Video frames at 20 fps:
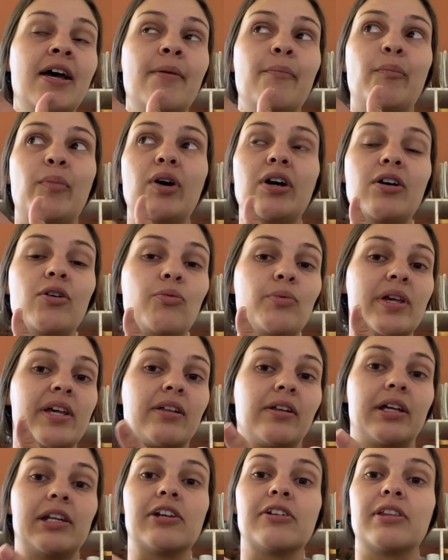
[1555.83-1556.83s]
but a week
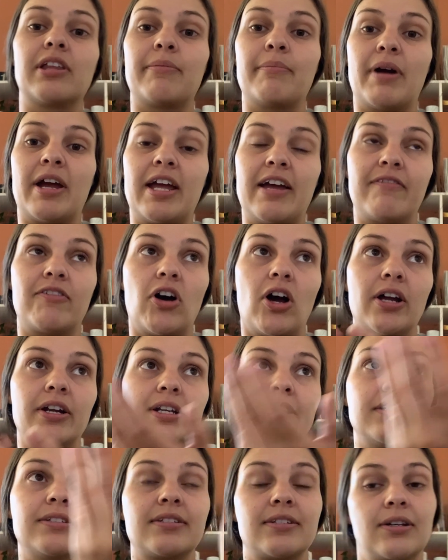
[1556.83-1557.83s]
later they might have gotten
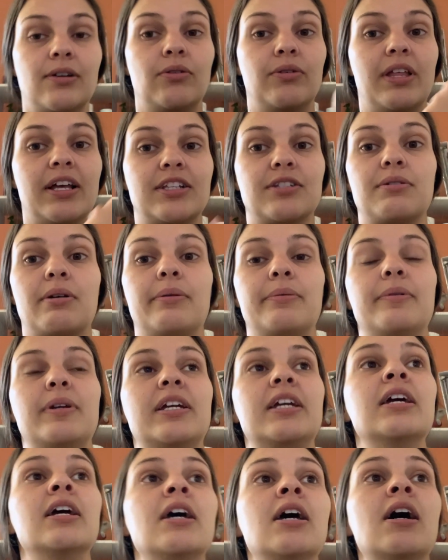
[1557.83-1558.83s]
it. So that's why
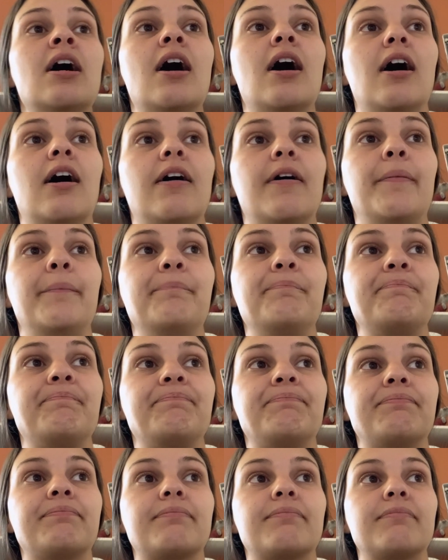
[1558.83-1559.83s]
we
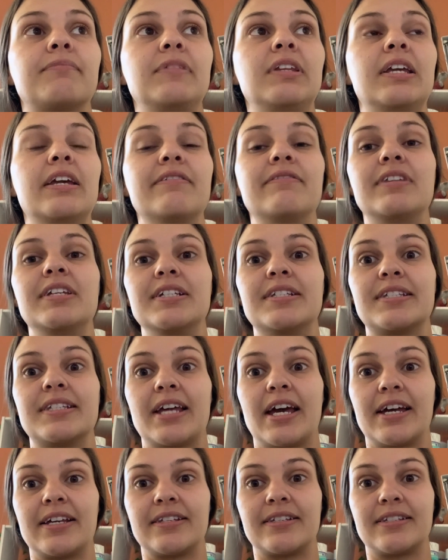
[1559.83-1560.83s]
give these
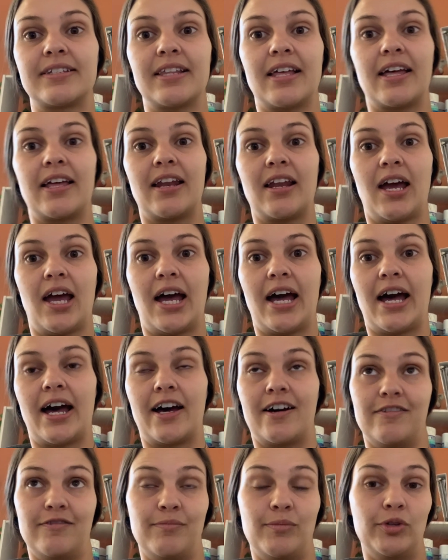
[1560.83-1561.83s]
tests that
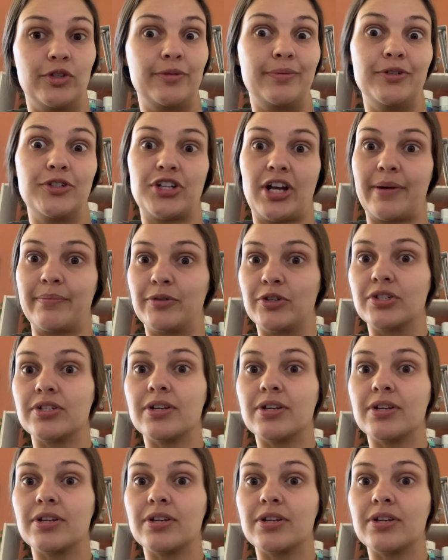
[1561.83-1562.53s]
have multiple chapters